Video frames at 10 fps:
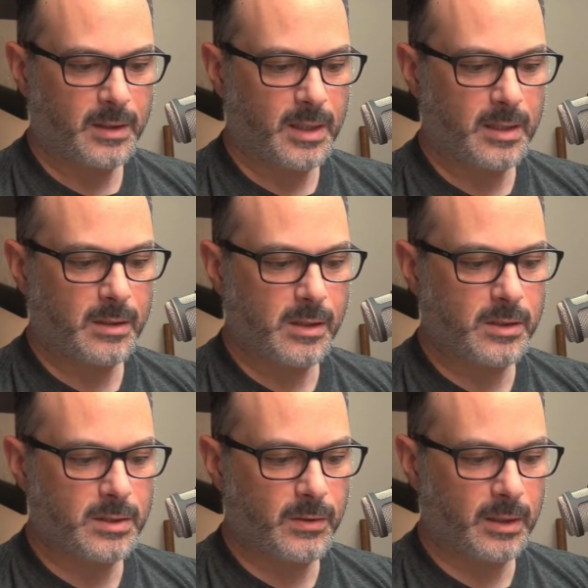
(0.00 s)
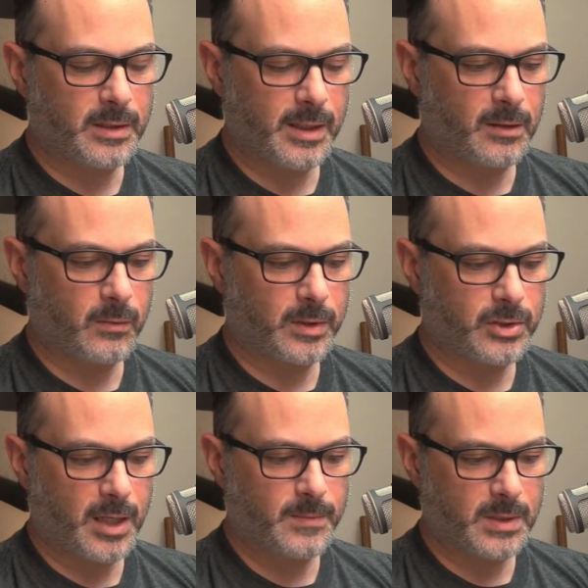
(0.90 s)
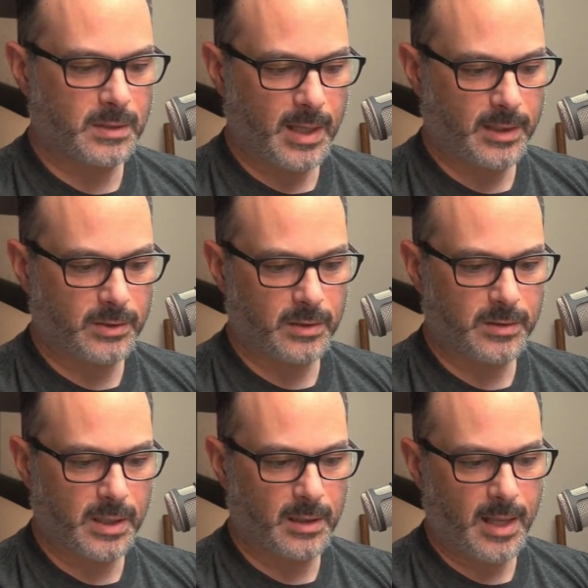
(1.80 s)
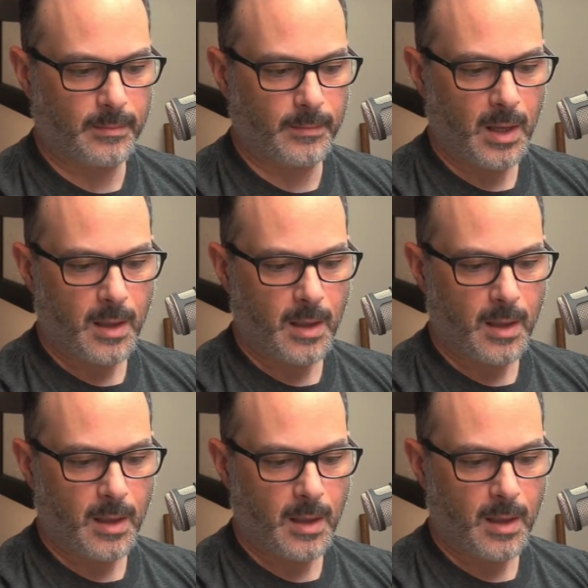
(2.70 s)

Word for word: you're just really dealing with shapes and textures and, and